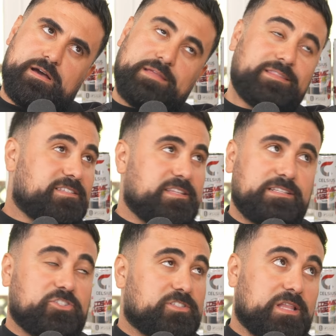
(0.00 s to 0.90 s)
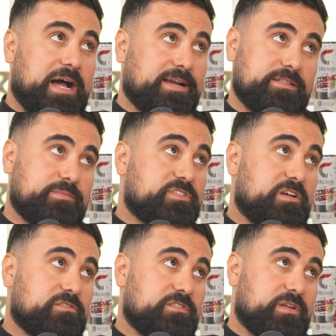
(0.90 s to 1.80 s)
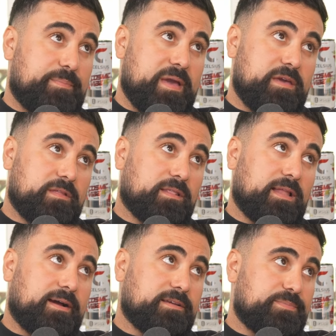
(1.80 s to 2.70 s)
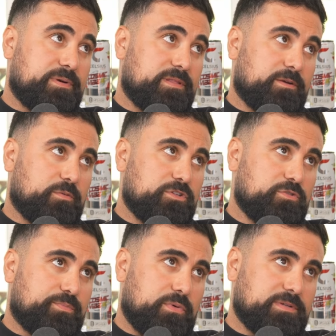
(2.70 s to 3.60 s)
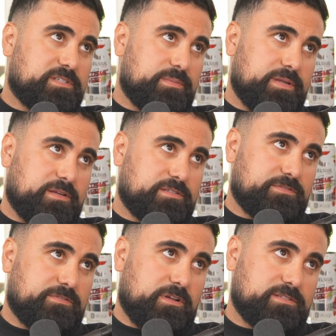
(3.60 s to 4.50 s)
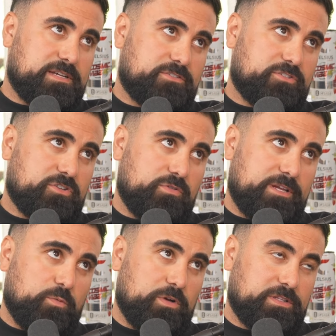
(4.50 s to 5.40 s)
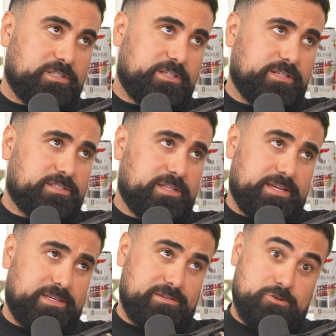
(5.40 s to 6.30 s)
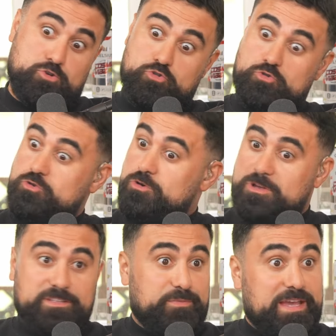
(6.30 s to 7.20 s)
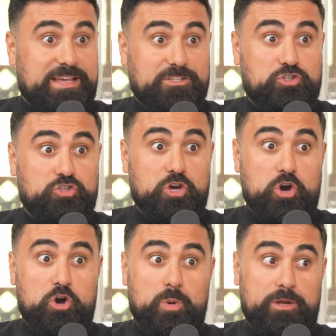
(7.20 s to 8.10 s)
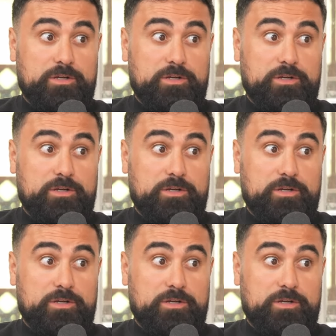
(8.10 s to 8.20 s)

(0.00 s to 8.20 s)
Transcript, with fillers: unless they just lie to themselves and they bathe in lies, but like when you point somebody else's flaws out so like willingly, it's like, to me, I get so